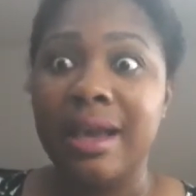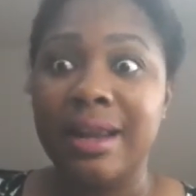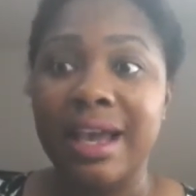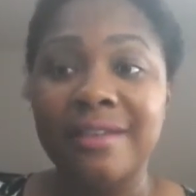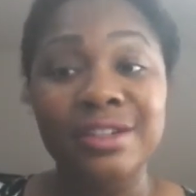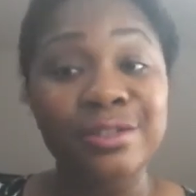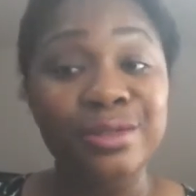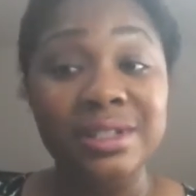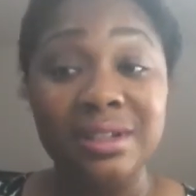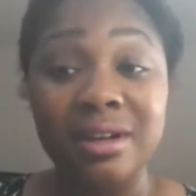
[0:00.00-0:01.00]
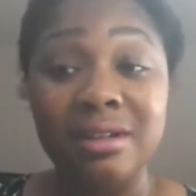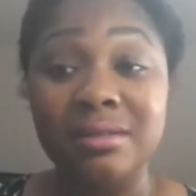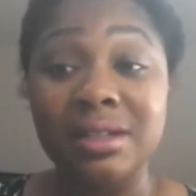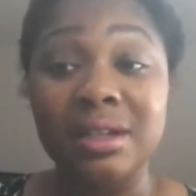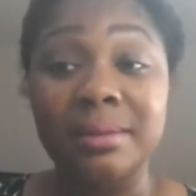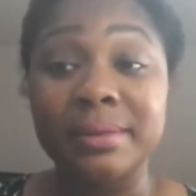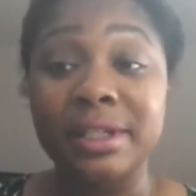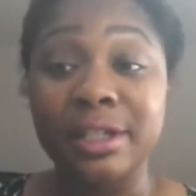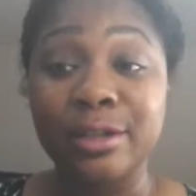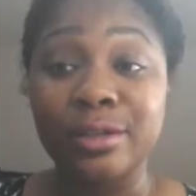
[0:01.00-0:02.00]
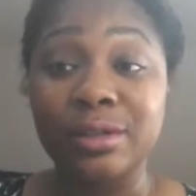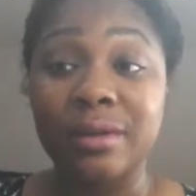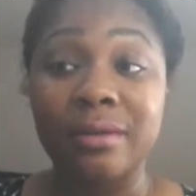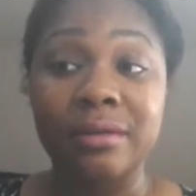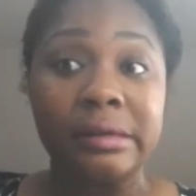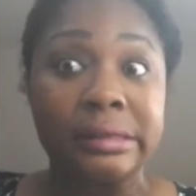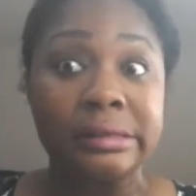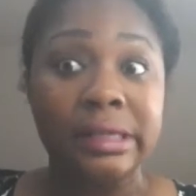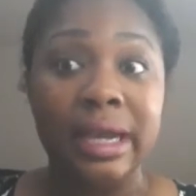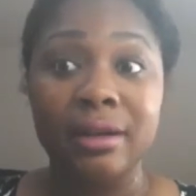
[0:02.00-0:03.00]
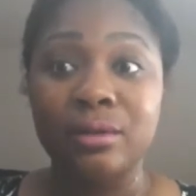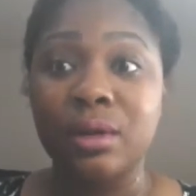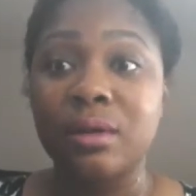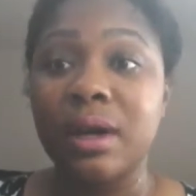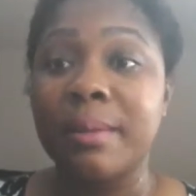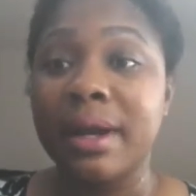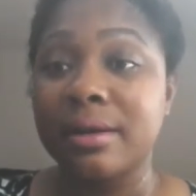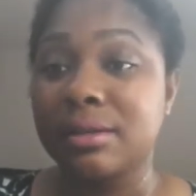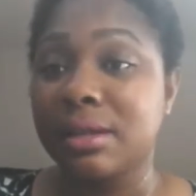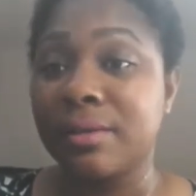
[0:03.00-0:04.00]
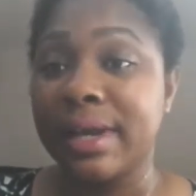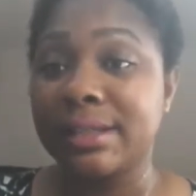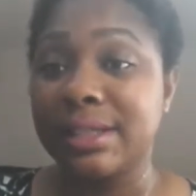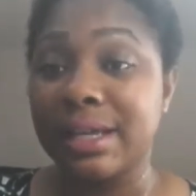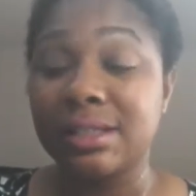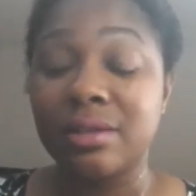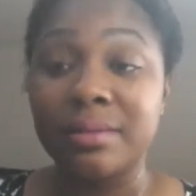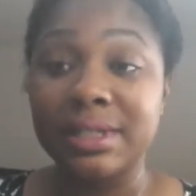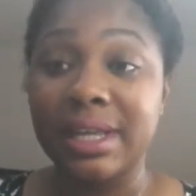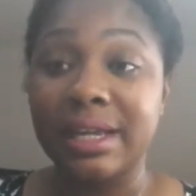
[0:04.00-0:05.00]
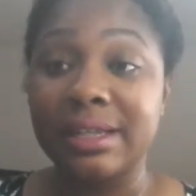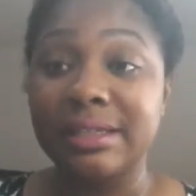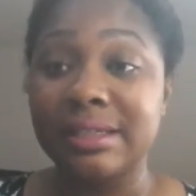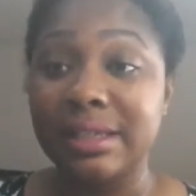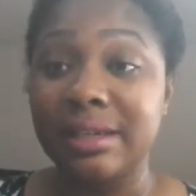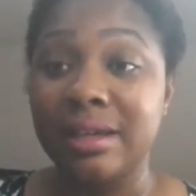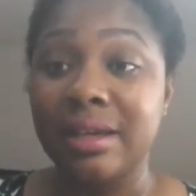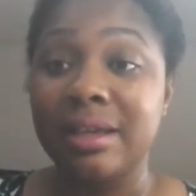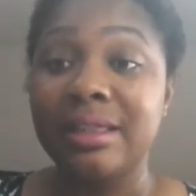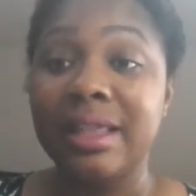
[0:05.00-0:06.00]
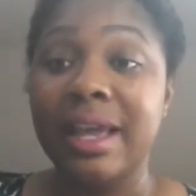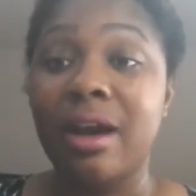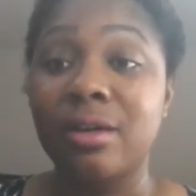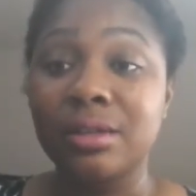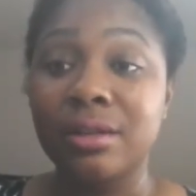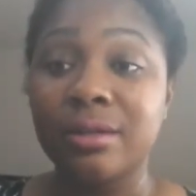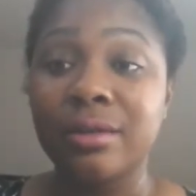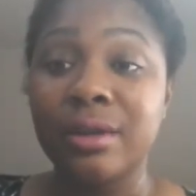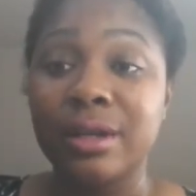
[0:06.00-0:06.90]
and I haven't used silicones in a couple of years, so I don't know how my hair is going to react to that. So I'm excited to see that also.